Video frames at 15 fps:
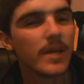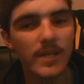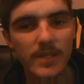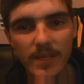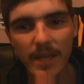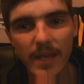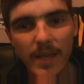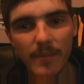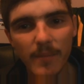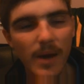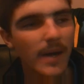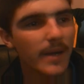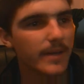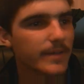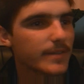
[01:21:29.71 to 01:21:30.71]
Tiga
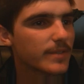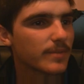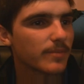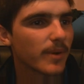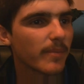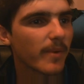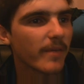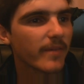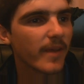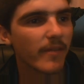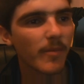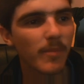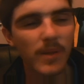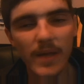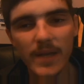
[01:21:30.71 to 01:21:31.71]
Marcus, one of my
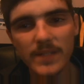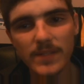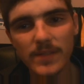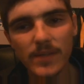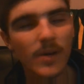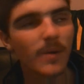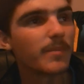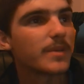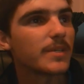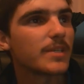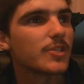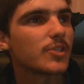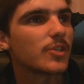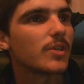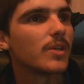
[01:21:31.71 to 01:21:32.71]
favourite players in the
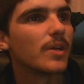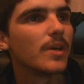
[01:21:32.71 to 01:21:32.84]
competition,